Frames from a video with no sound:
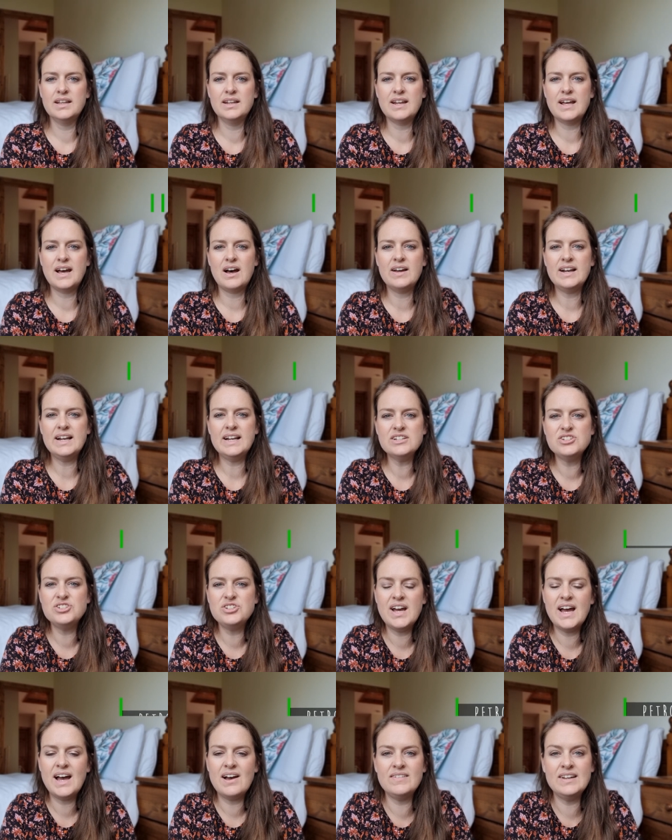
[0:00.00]
Now, unless
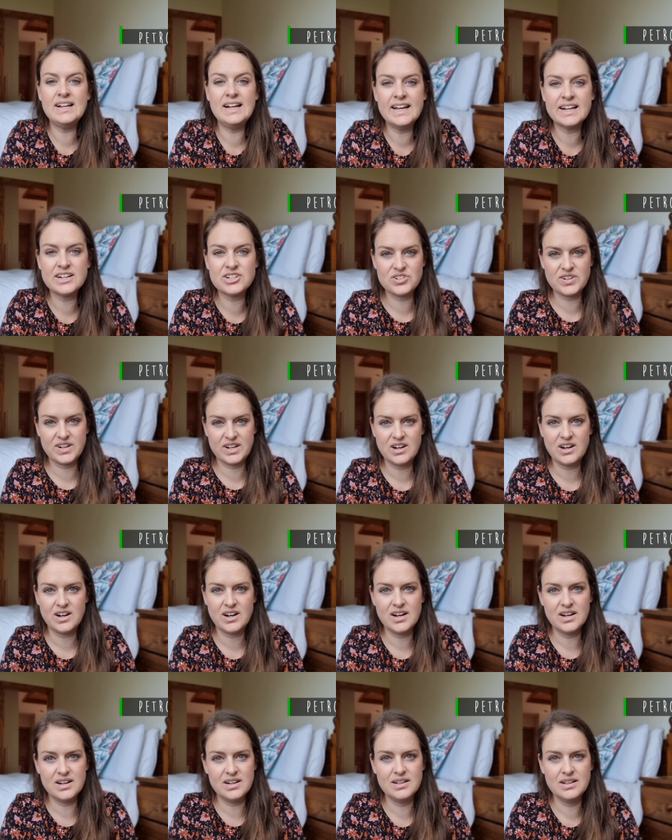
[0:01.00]
you have an electric
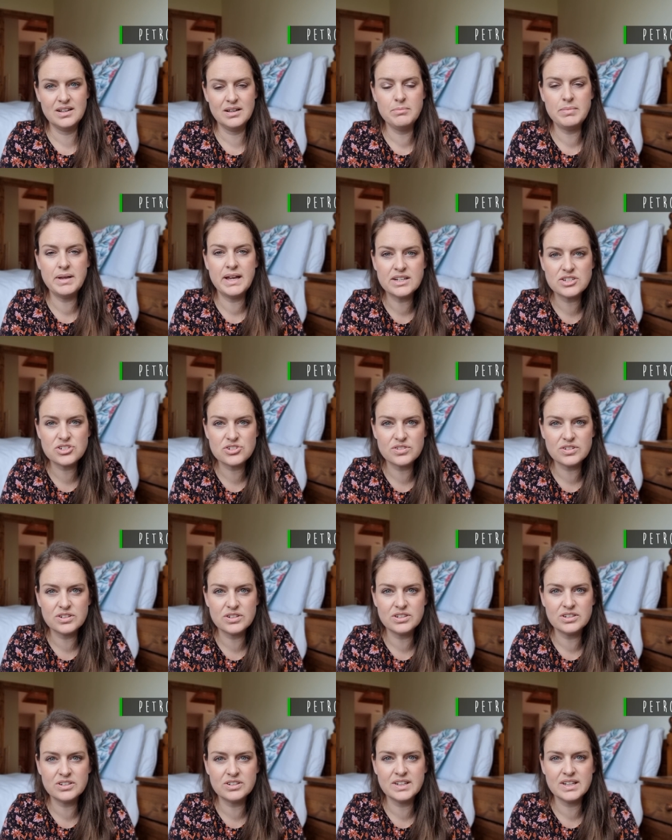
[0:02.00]
car,
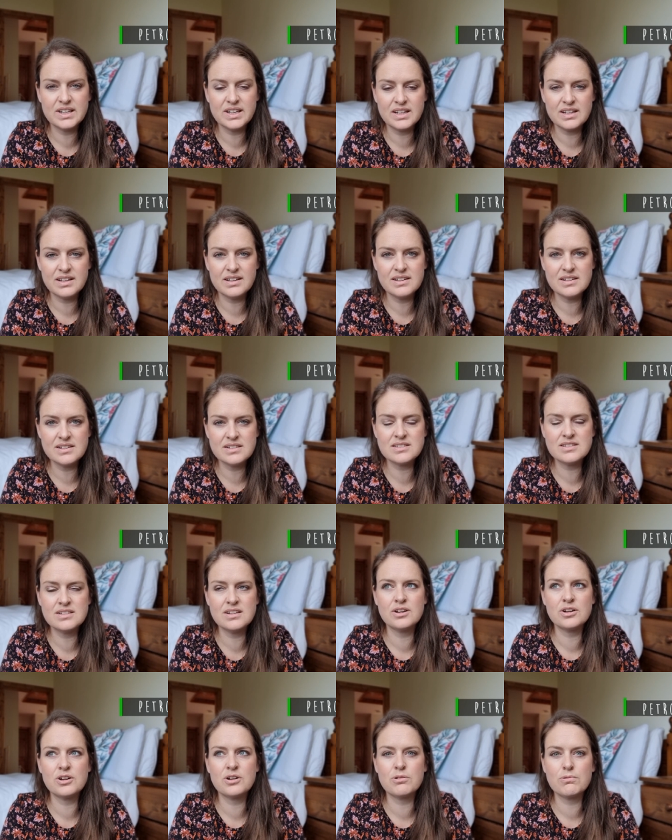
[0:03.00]
petrol is
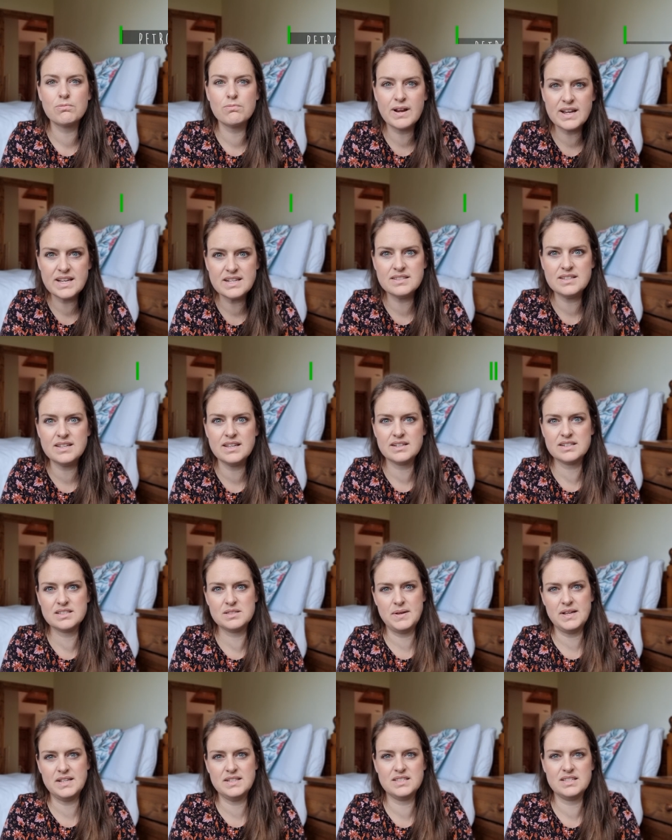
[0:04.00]
crazy
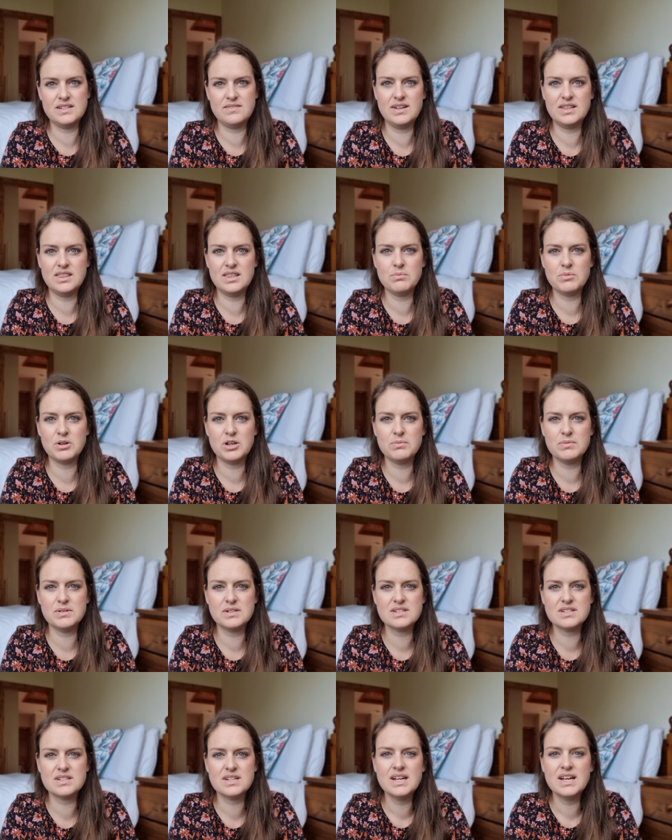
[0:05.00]
expensive at the
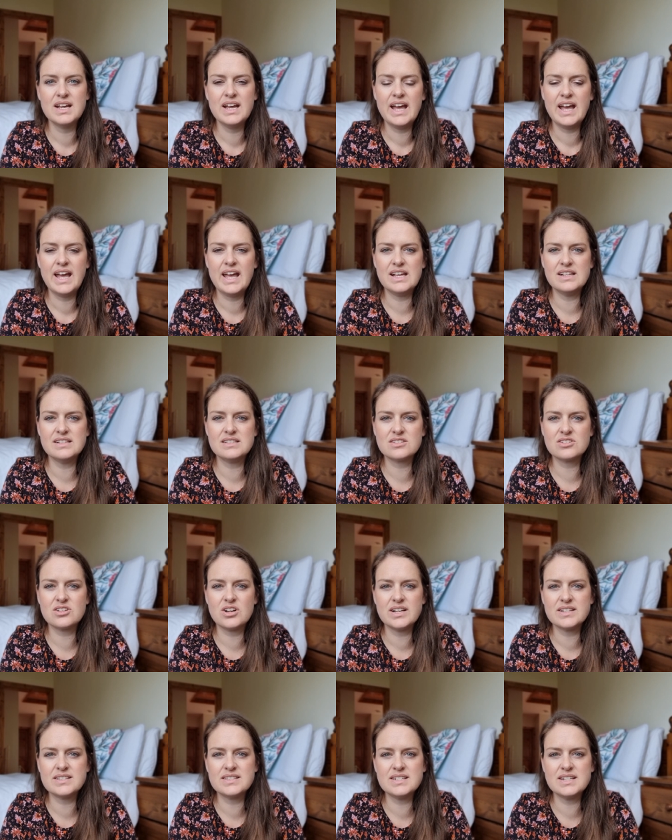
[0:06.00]
moment. It's
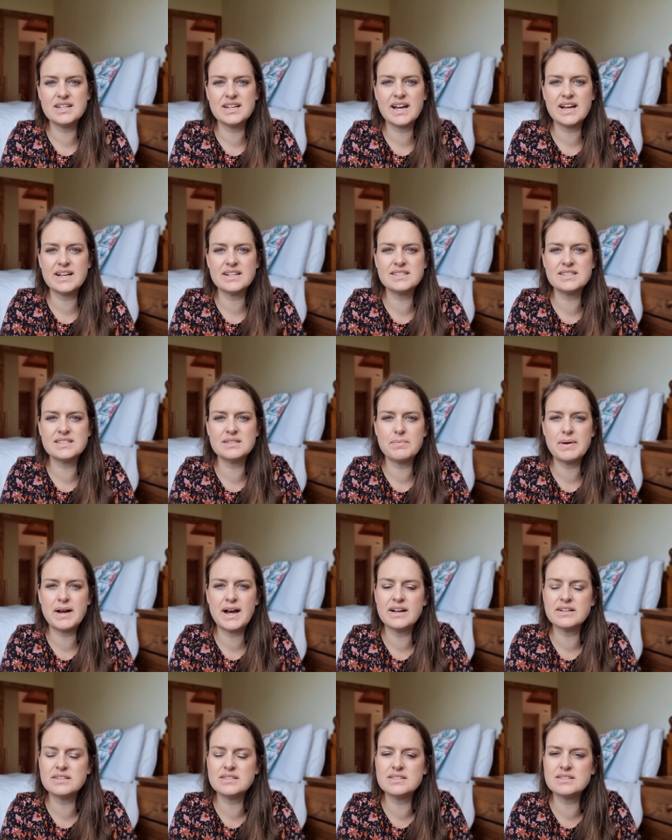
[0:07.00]
costing us
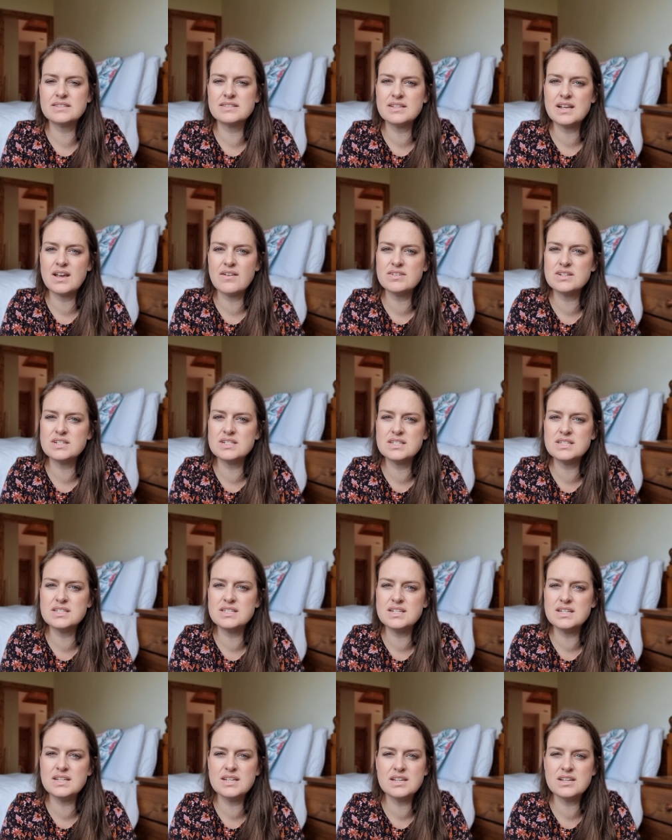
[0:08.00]
about
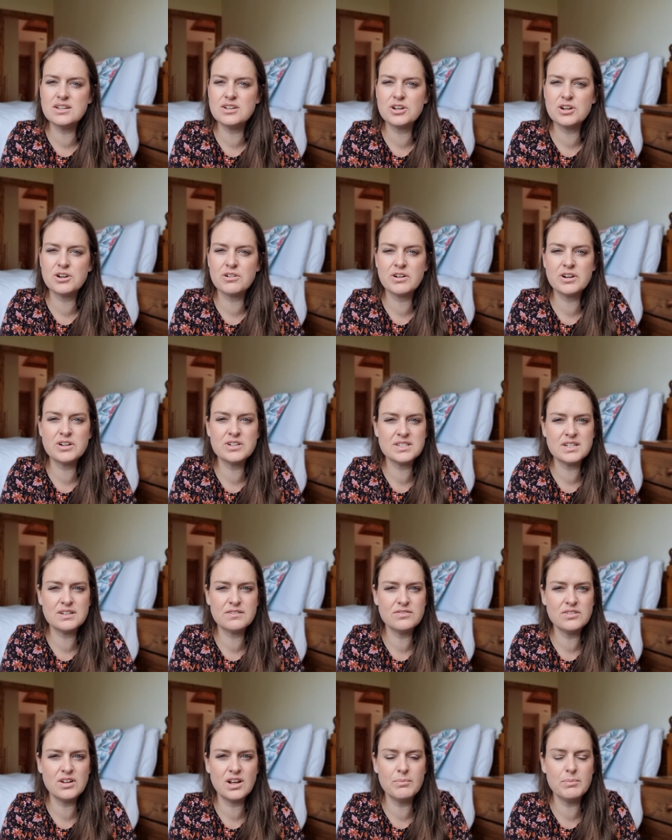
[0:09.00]
70 euros,
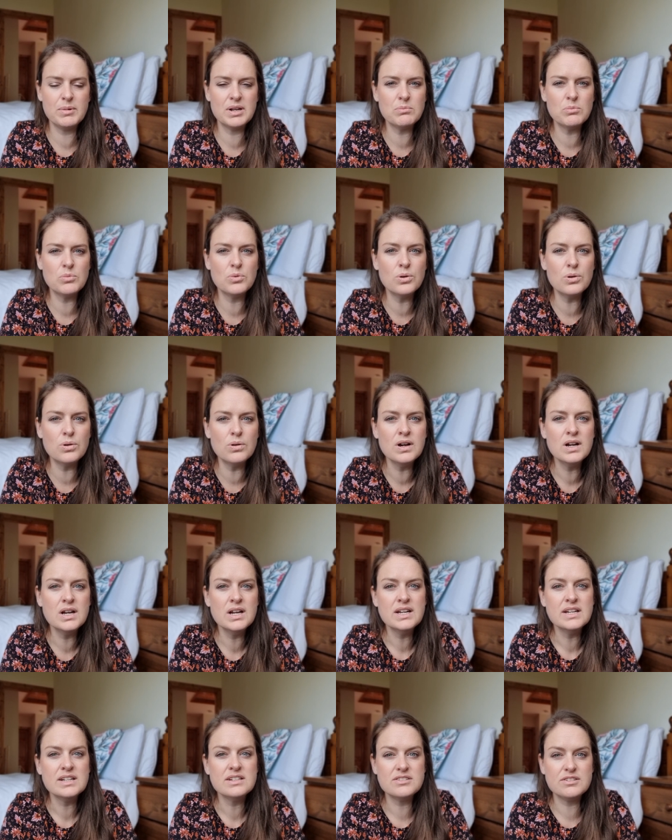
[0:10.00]
if not a bit more,
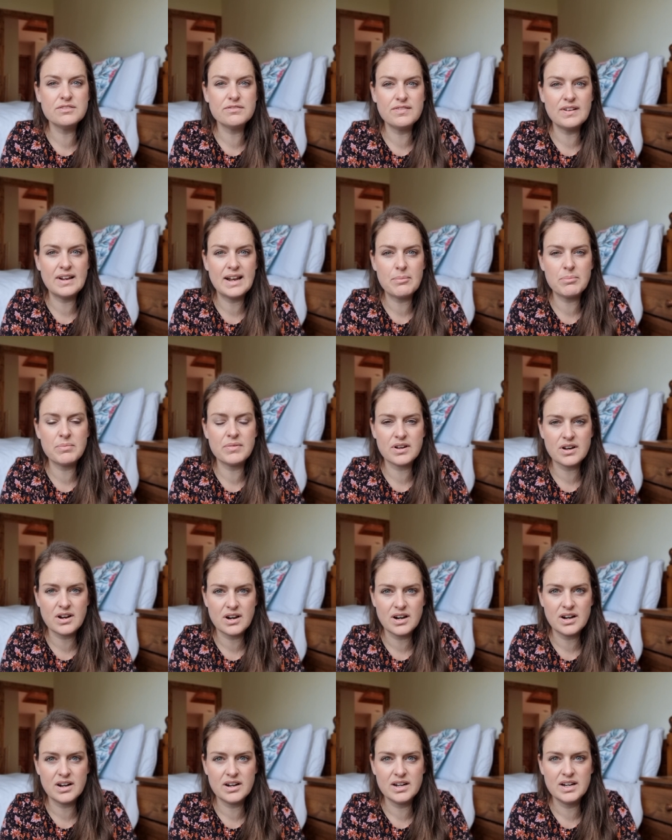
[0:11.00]
to fill up the
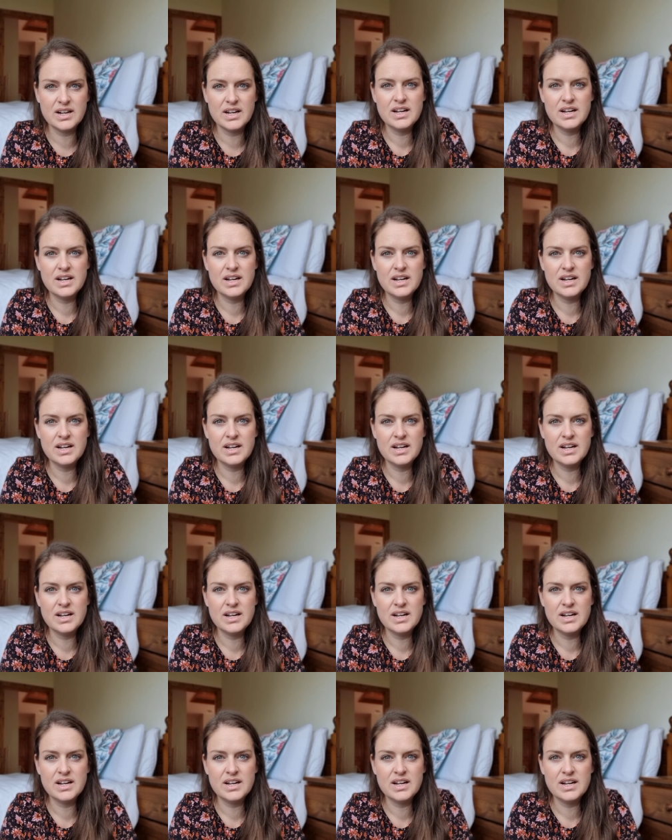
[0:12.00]
car.